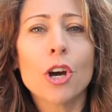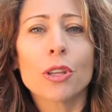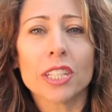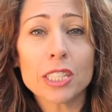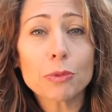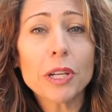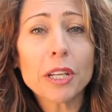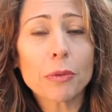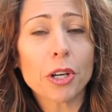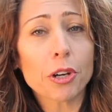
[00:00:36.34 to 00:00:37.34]
This
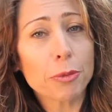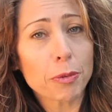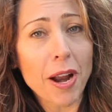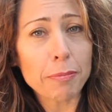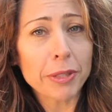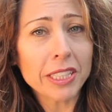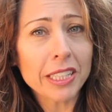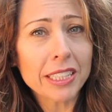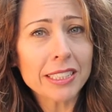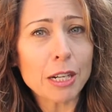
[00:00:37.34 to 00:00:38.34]
week, we're going to be ramping
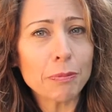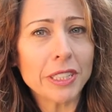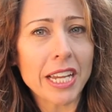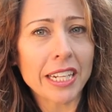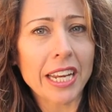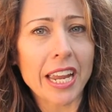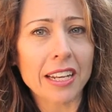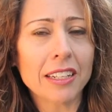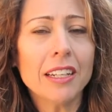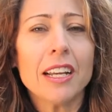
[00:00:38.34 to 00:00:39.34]
things up yet
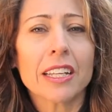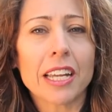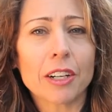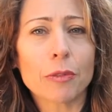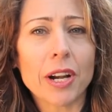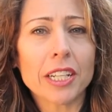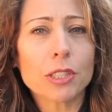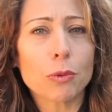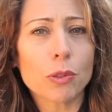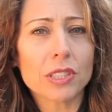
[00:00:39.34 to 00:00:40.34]
again, getting ready
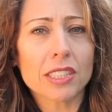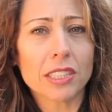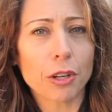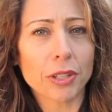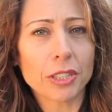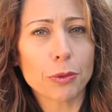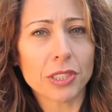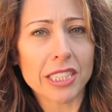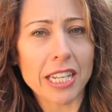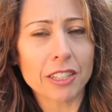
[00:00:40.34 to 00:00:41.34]
towards going
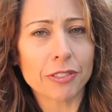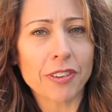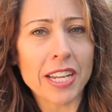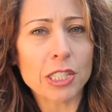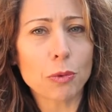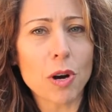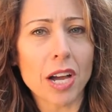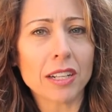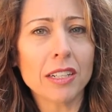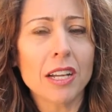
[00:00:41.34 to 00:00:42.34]
towards the end of phase
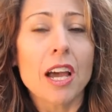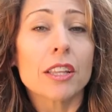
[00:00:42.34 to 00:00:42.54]
one.